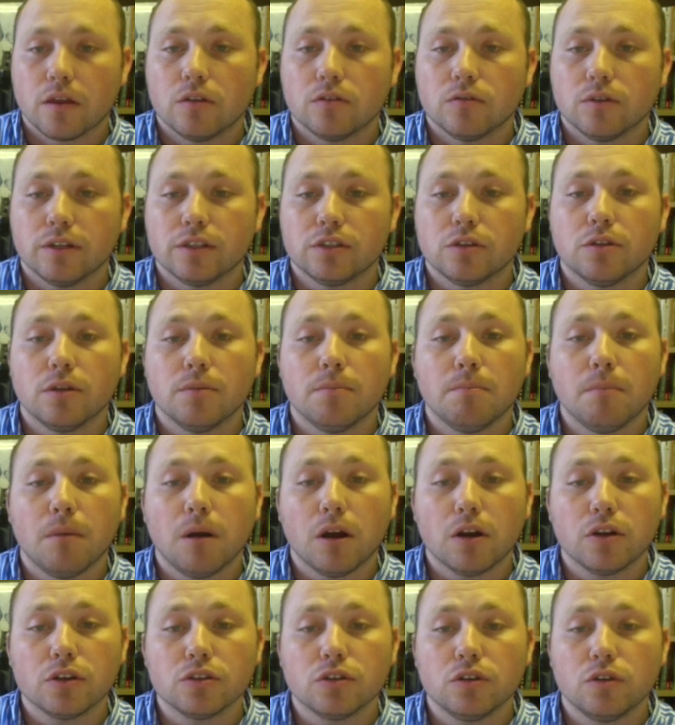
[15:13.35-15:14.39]
Right? So the
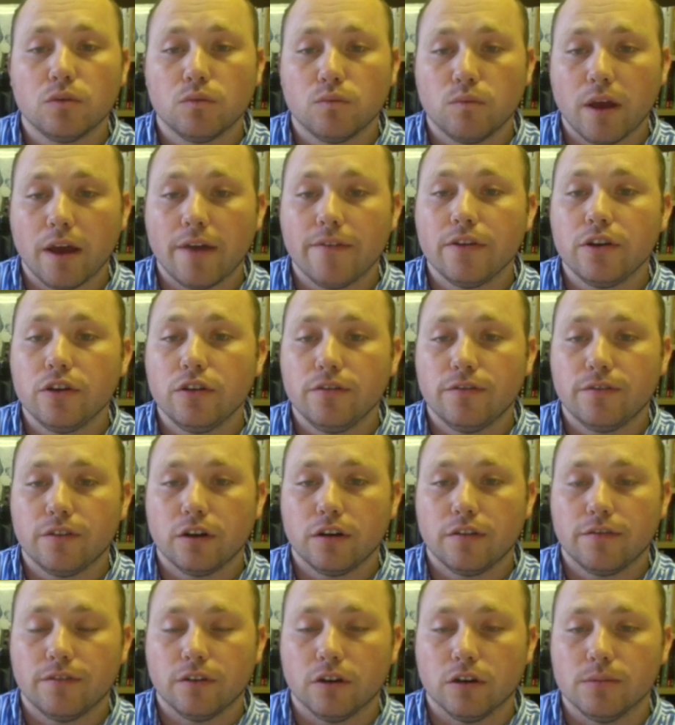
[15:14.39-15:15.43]
marginal revenue for
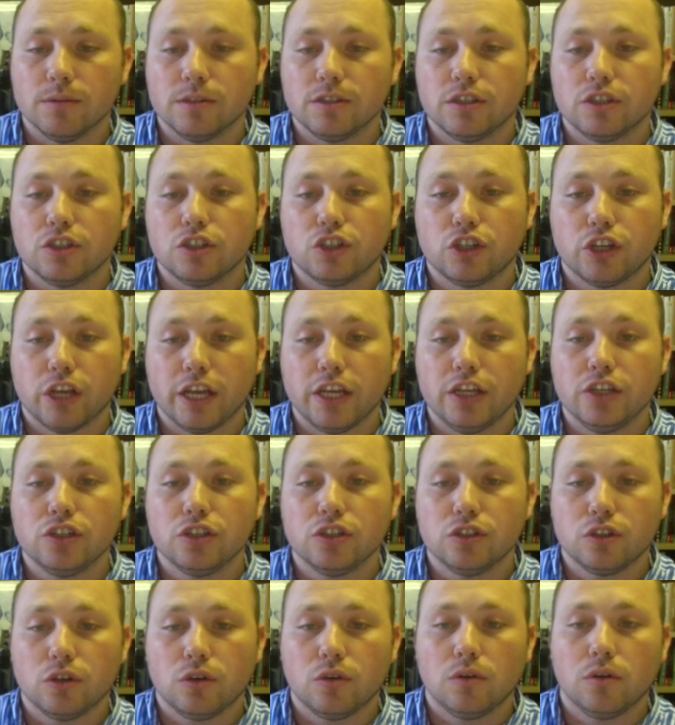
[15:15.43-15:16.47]
a firm is the change
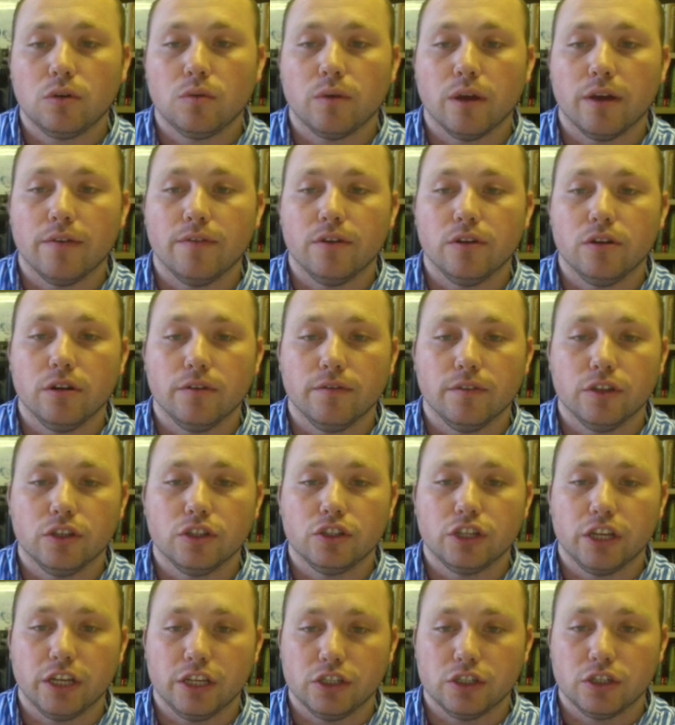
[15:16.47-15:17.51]
in total revenue over the
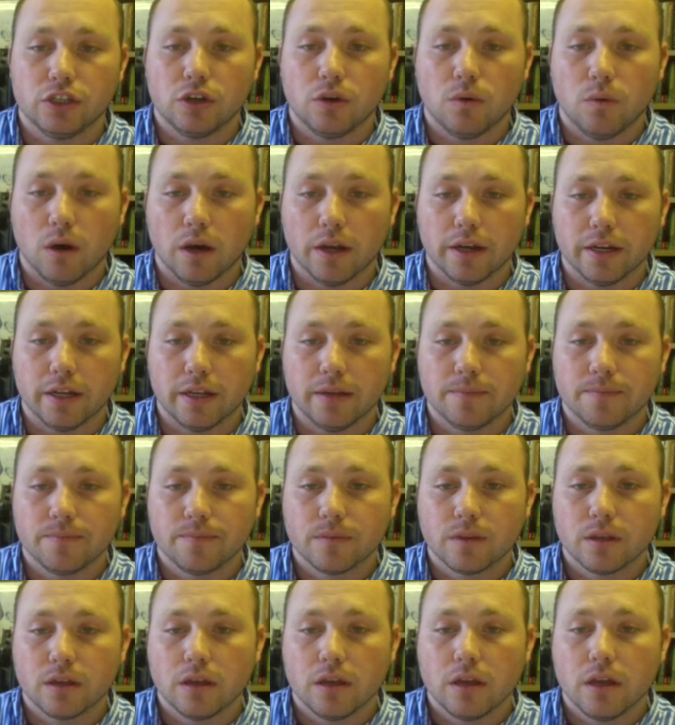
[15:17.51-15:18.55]
change in quantity,
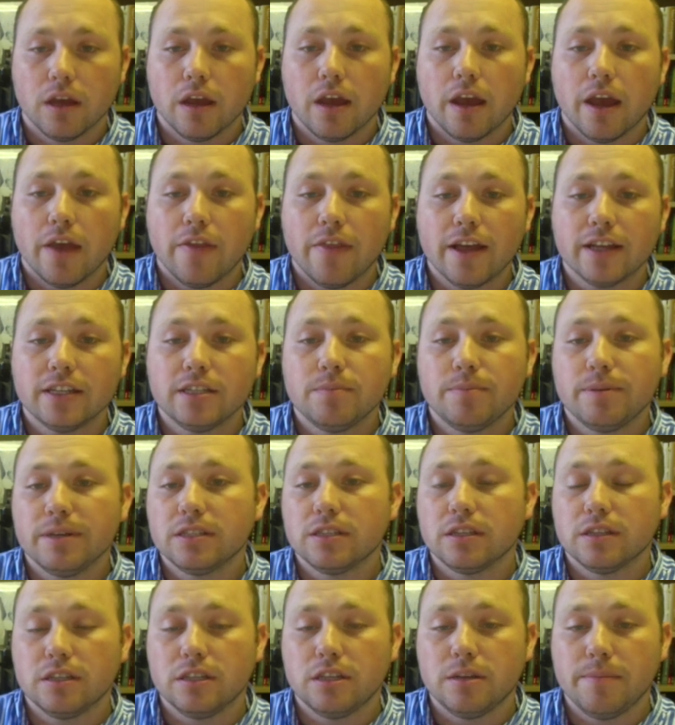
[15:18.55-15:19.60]
and that
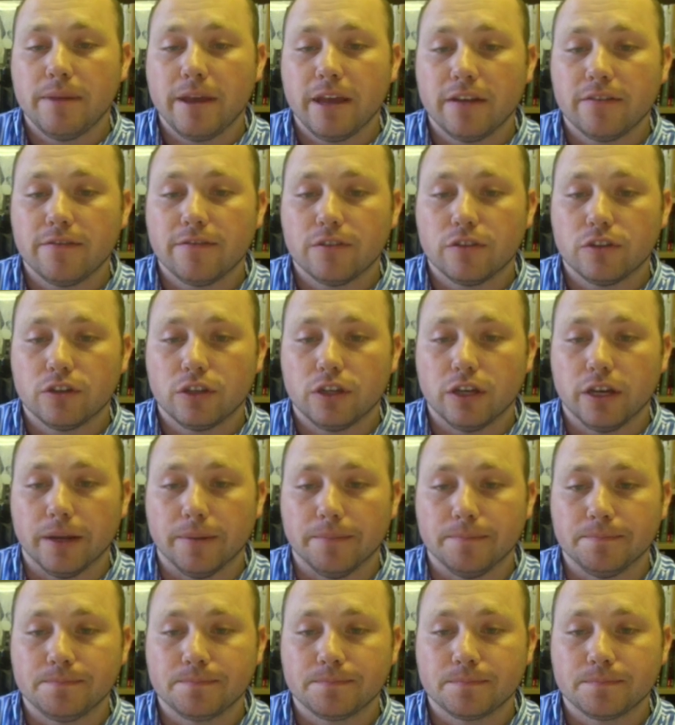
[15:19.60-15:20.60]
depends on the demand for the good.